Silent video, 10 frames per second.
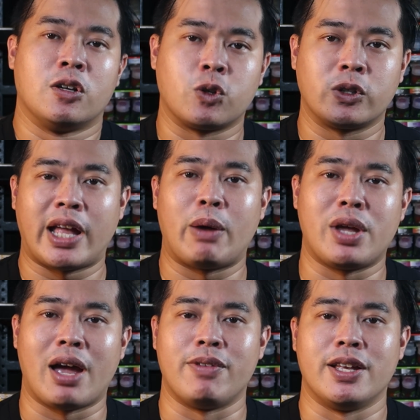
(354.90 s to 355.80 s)
So there we
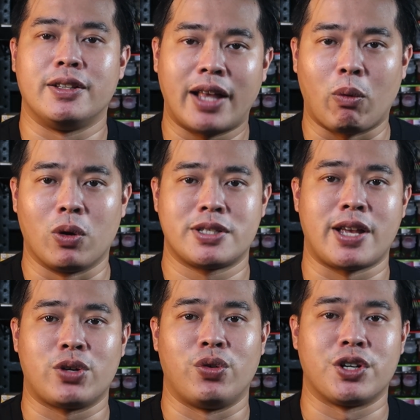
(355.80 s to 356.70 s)
have it, that was
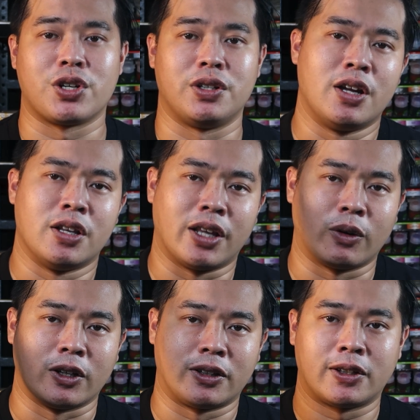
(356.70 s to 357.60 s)
saturation. Now
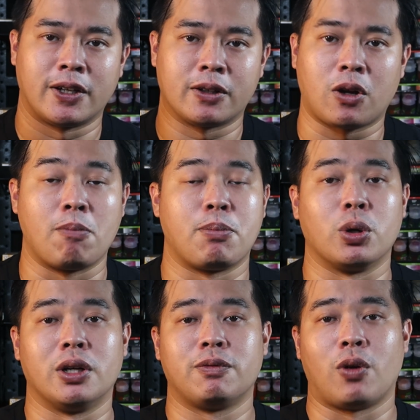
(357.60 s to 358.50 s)
the third
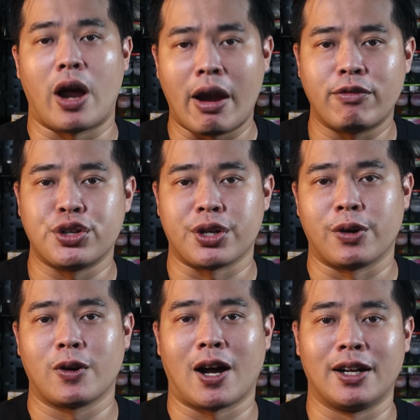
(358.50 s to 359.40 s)
component for every
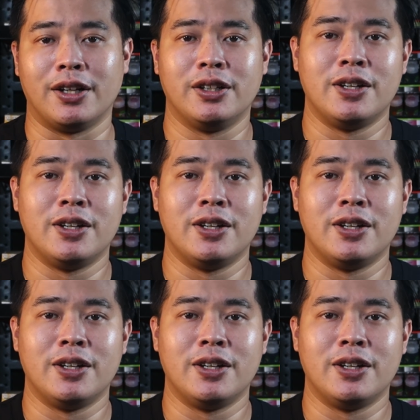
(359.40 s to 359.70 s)
single color